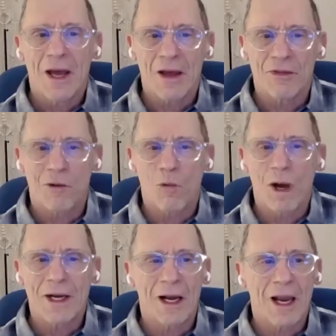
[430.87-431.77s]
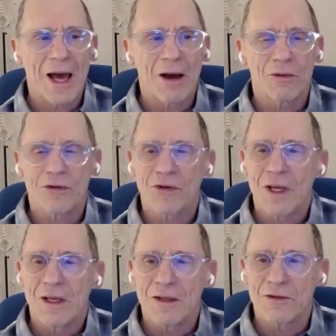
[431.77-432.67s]
and the white clouds
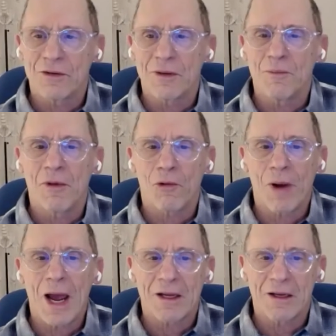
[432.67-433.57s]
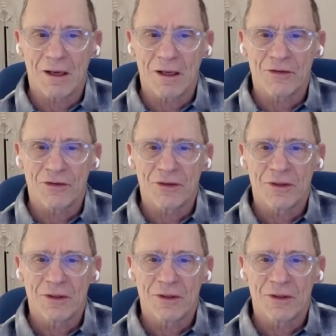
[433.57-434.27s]
is miraculous.